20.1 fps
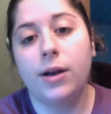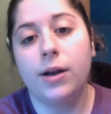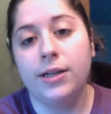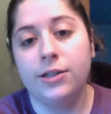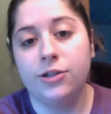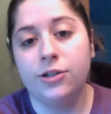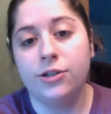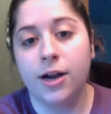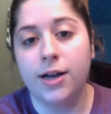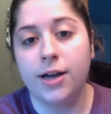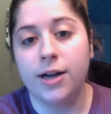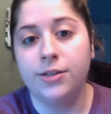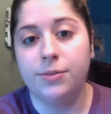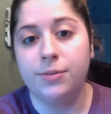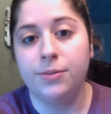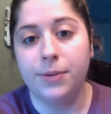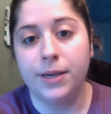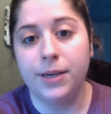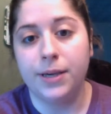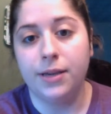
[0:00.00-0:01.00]
He's trying to
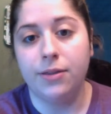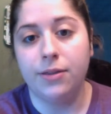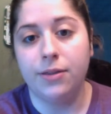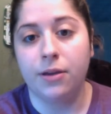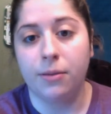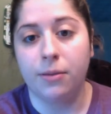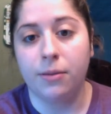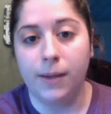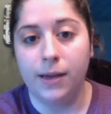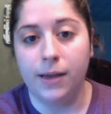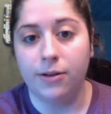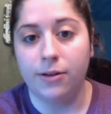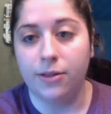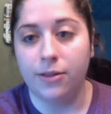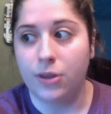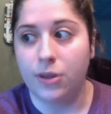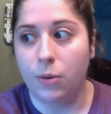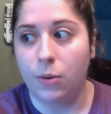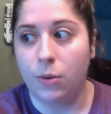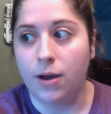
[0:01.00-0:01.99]
be the commander
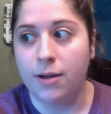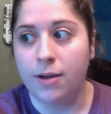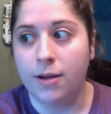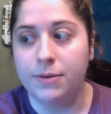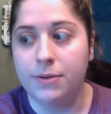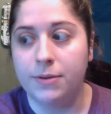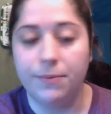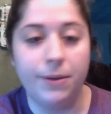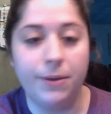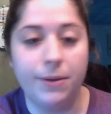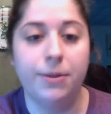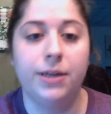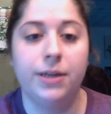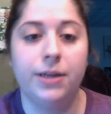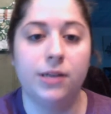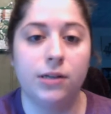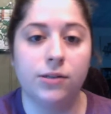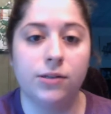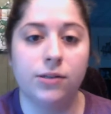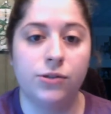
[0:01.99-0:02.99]
that they want him to be, but he's
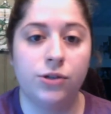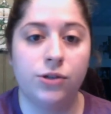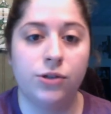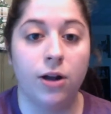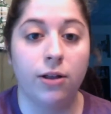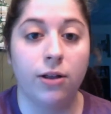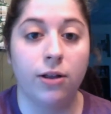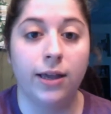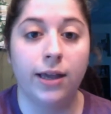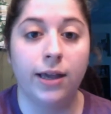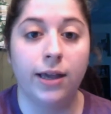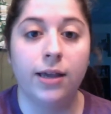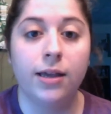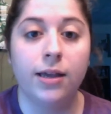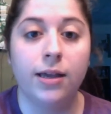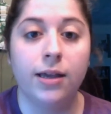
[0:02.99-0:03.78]
also struggling